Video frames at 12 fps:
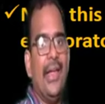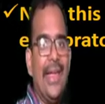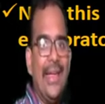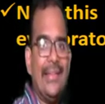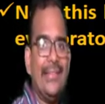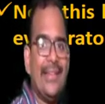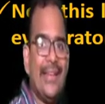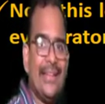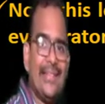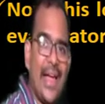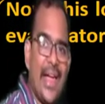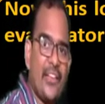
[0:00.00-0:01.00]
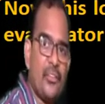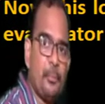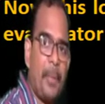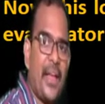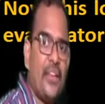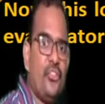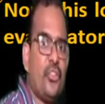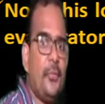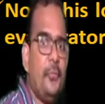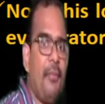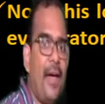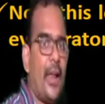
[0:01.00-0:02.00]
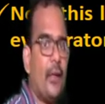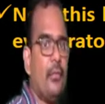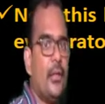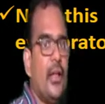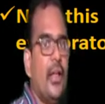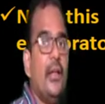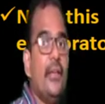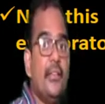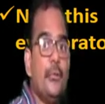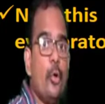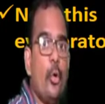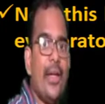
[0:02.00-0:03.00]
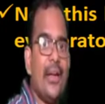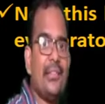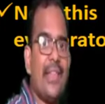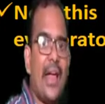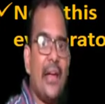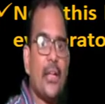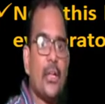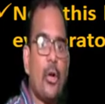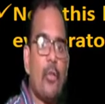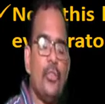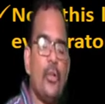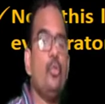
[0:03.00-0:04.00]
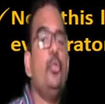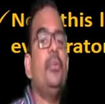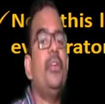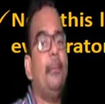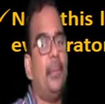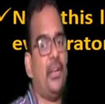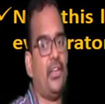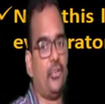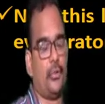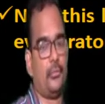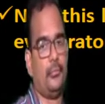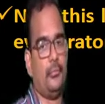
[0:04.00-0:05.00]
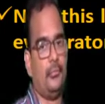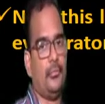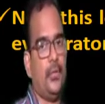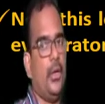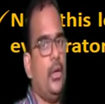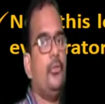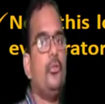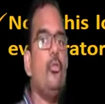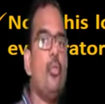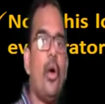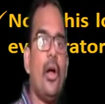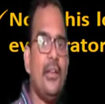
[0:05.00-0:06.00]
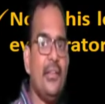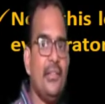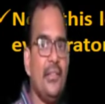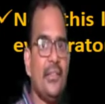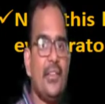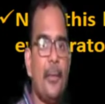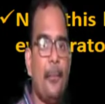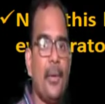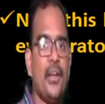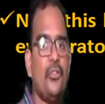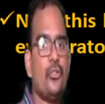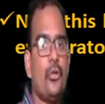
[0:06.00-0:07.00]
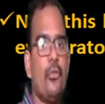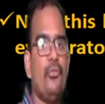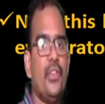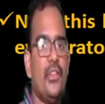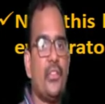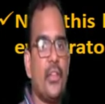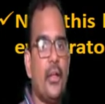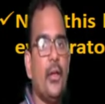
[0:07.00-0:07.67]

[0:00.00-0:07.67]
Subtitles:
exiting the expansion valve is lower than that of the room temperature. So what is the temperature of this